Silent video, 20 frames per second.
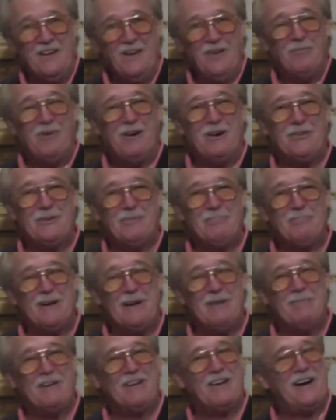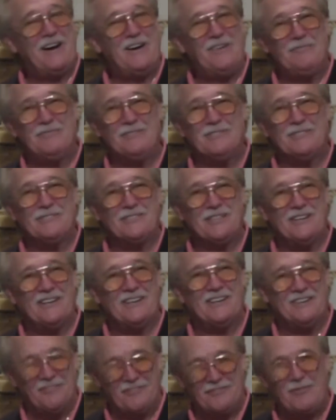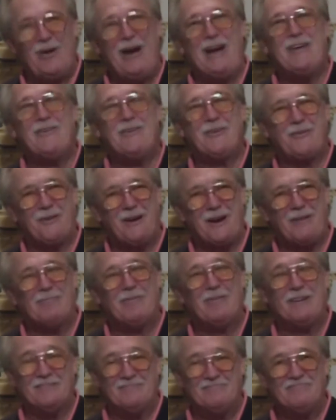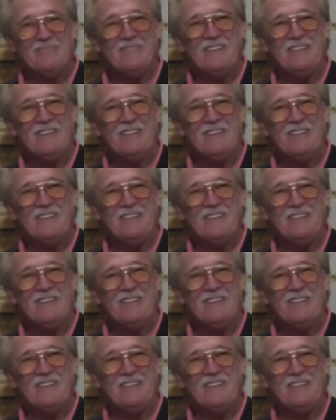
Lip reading: Watching Bubba golf was quite incredible.